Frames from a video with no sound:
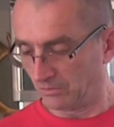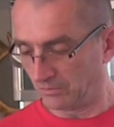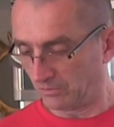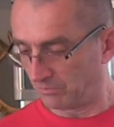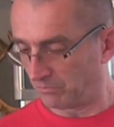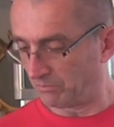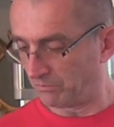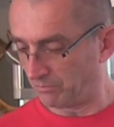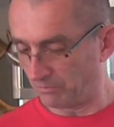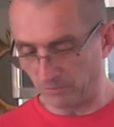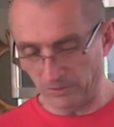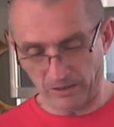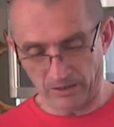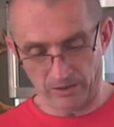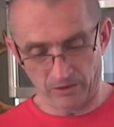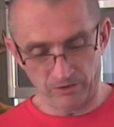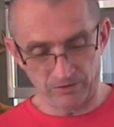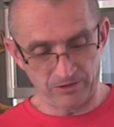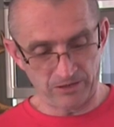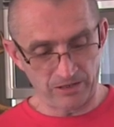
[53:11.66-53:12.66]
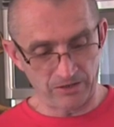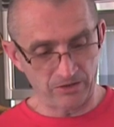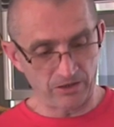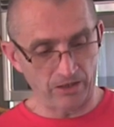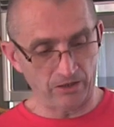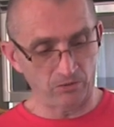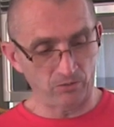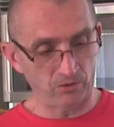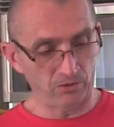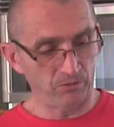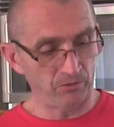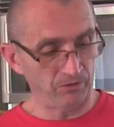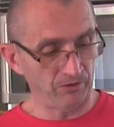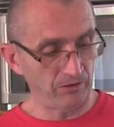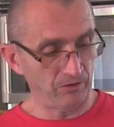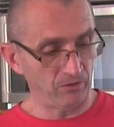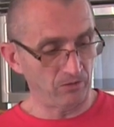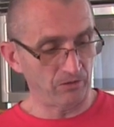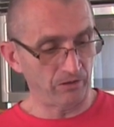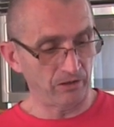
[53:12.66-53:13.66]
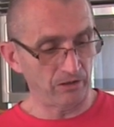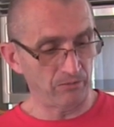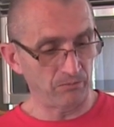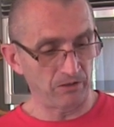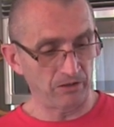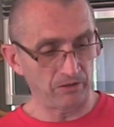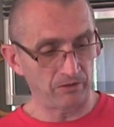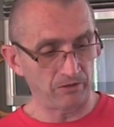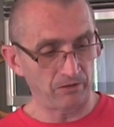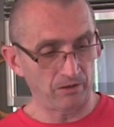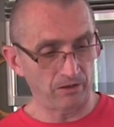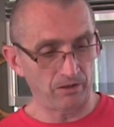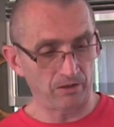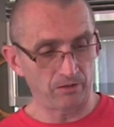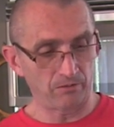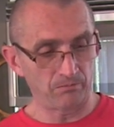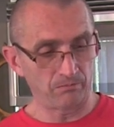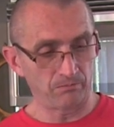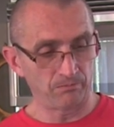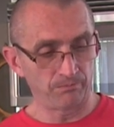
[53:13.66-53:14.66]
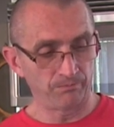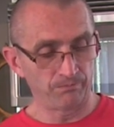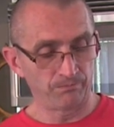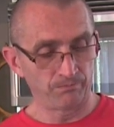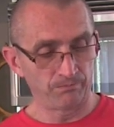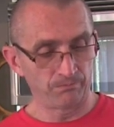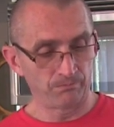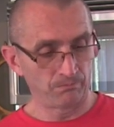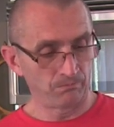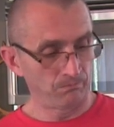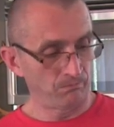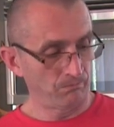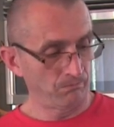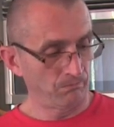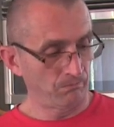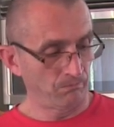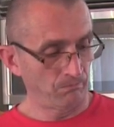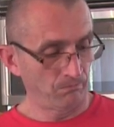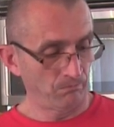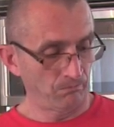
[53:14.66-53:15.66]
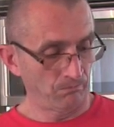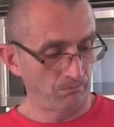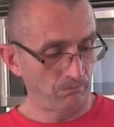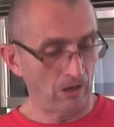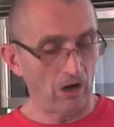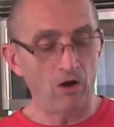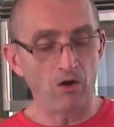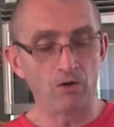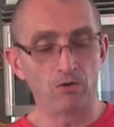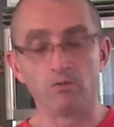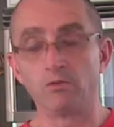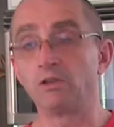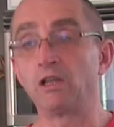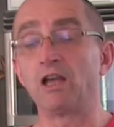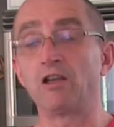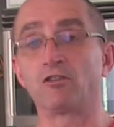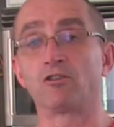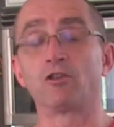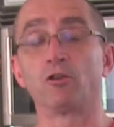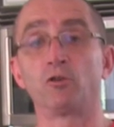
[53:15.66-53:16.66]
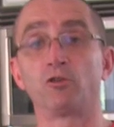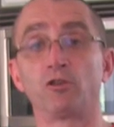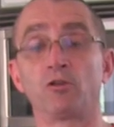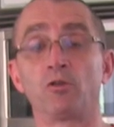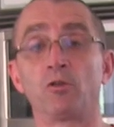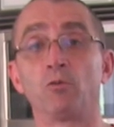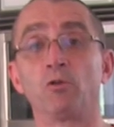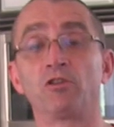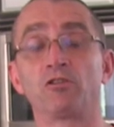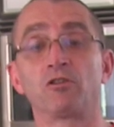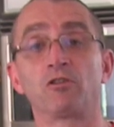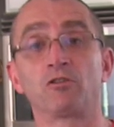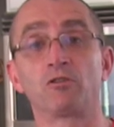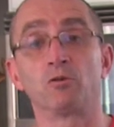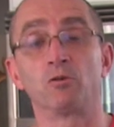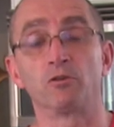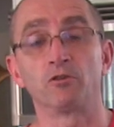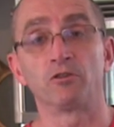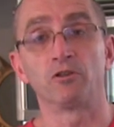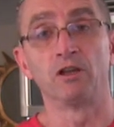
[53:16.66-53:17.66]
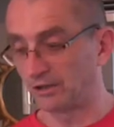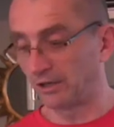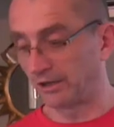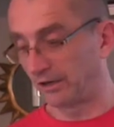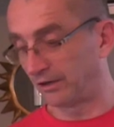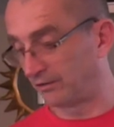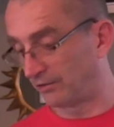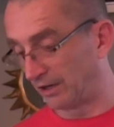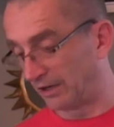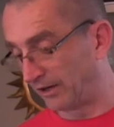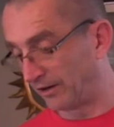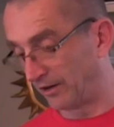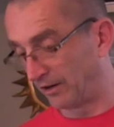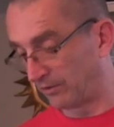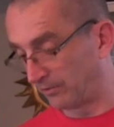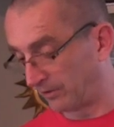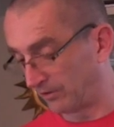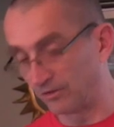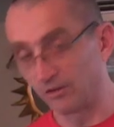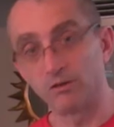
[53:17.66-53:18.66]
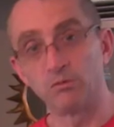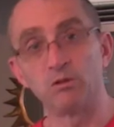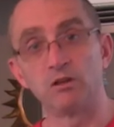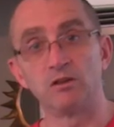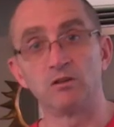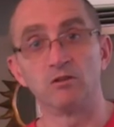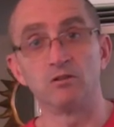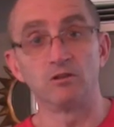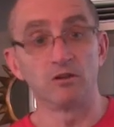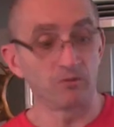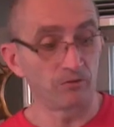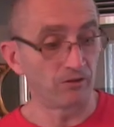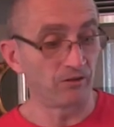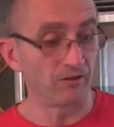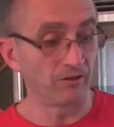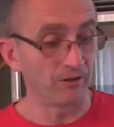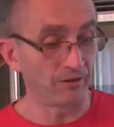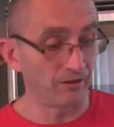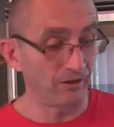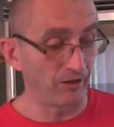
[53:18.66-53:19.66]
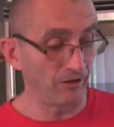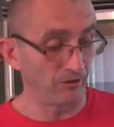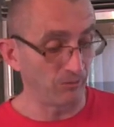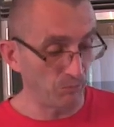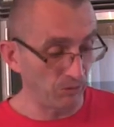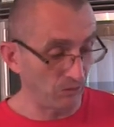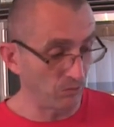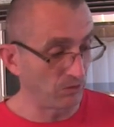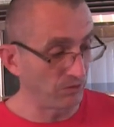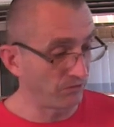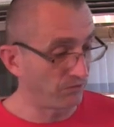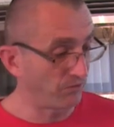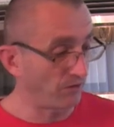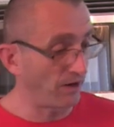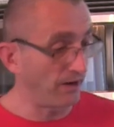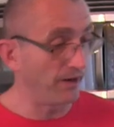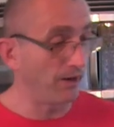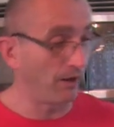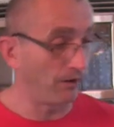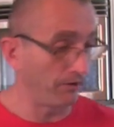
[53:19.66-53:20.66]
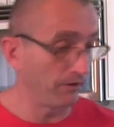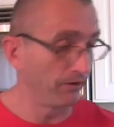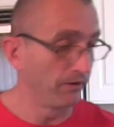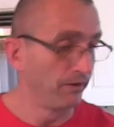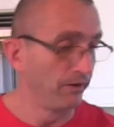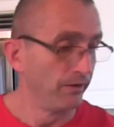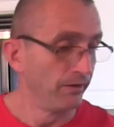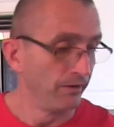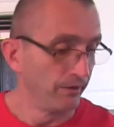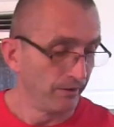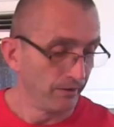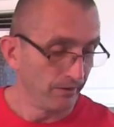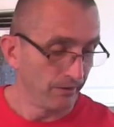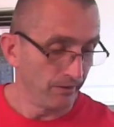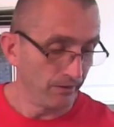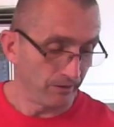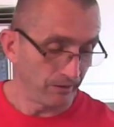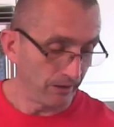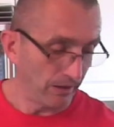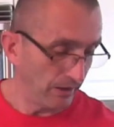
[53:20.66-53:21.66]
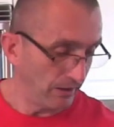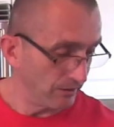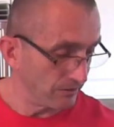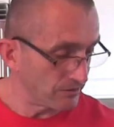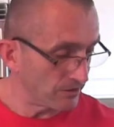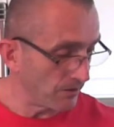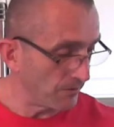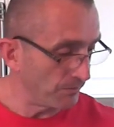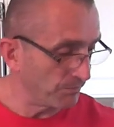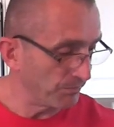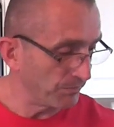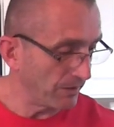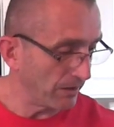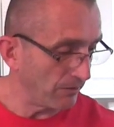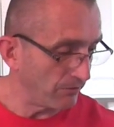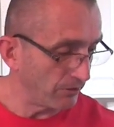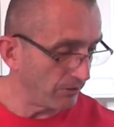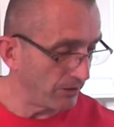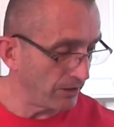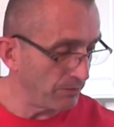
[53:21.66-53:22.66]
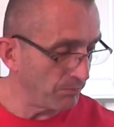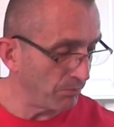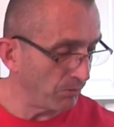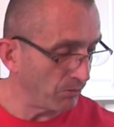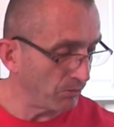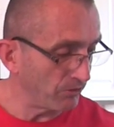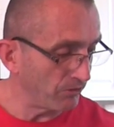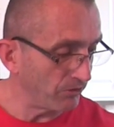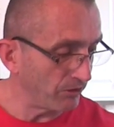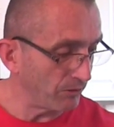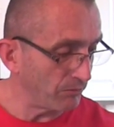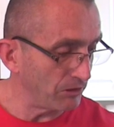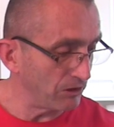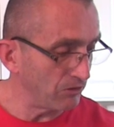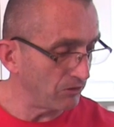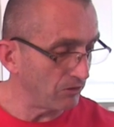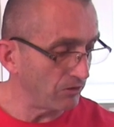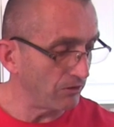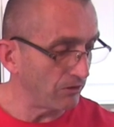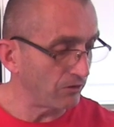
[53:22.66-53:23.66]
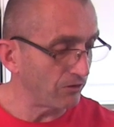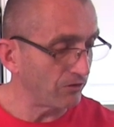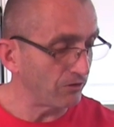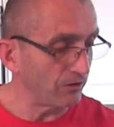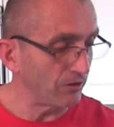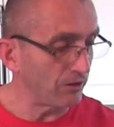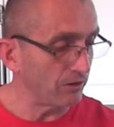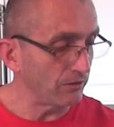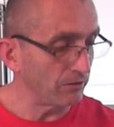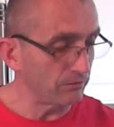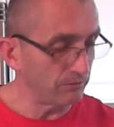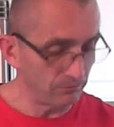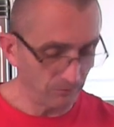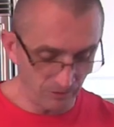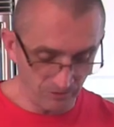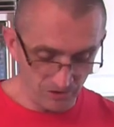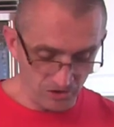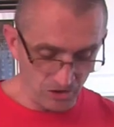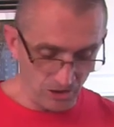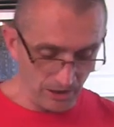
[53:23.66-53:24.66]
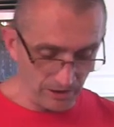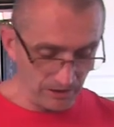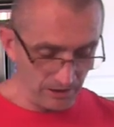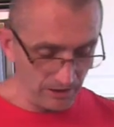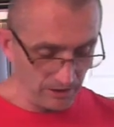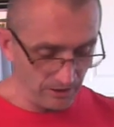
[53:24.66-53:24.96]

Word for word: that's being used for a number of pounds of meat. So it's really very little added sugar. So what I'm doing here is adding about two tablespoons of Worcester sauce to the vinegar